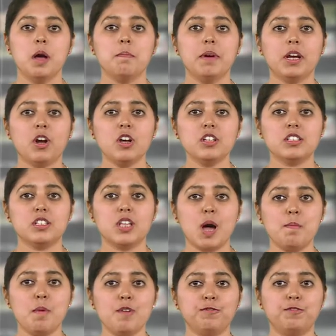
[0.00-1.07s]
because
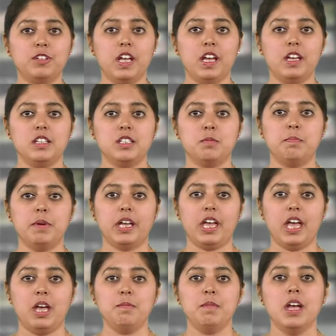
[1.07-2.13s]
some of these
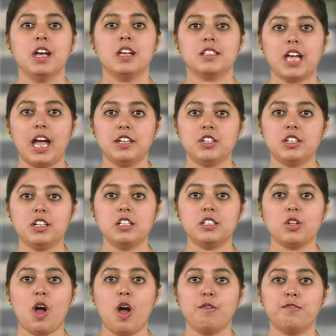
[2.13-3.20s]
became citadels
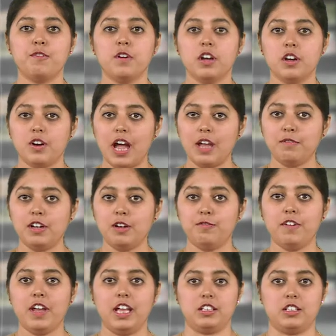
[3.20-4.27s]
of rival
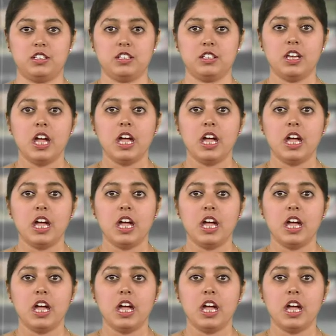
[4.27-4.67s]
faiths,